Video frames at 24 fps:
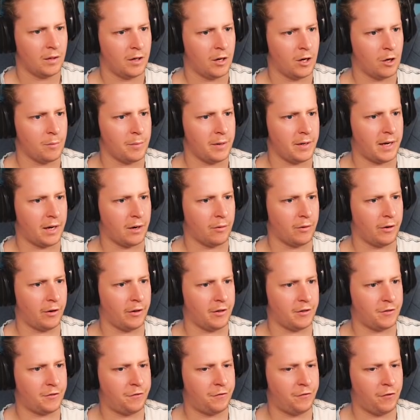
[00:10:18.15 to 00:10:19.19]
Help me get rid
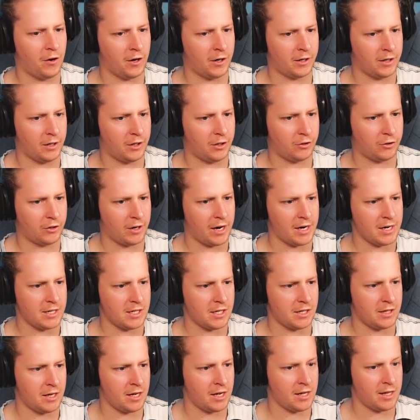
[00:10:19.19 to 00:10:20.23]
of this fucking
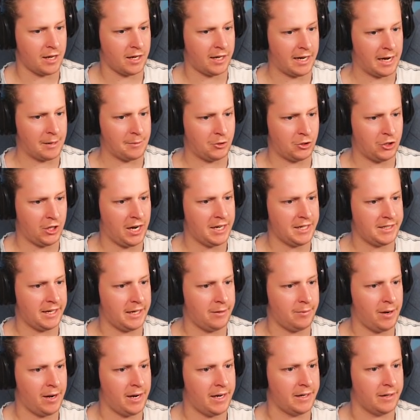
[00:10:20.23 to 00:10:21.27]
crazy thing that keeps
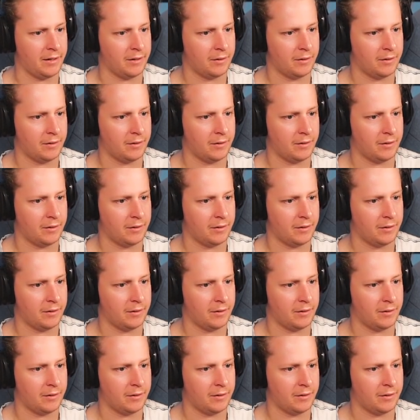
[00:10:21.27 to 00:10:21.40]
chasing me!